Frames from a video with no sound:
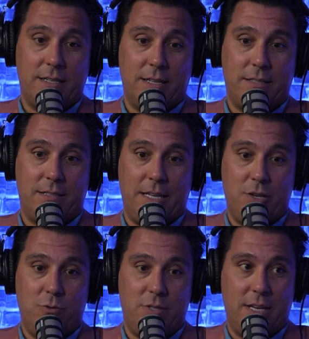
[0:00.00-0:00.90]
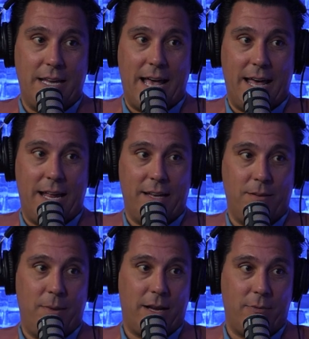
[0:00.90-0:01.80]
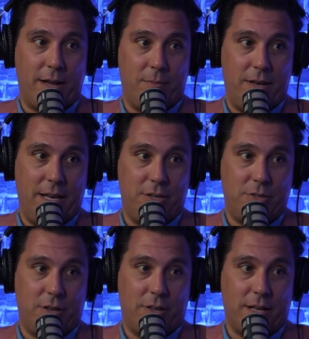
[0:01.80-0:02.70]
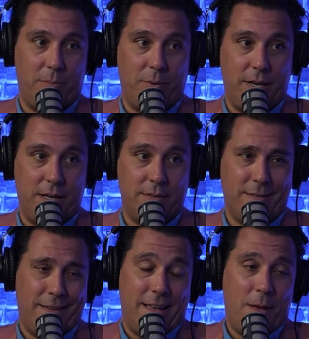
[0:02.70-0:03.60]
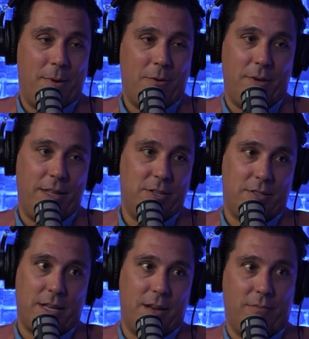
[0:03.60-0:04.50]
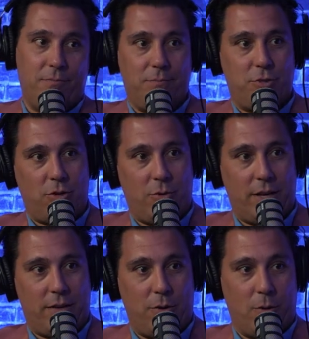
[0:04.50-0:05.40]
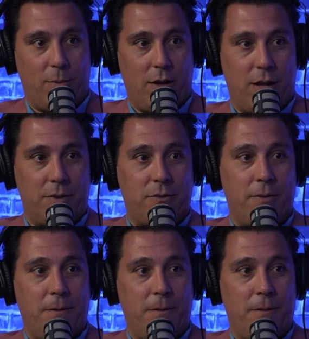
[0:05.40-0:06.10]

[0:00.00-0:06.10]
to, to use the data to make a recommendation on the companies. But you're really just kind of showing it to your boss.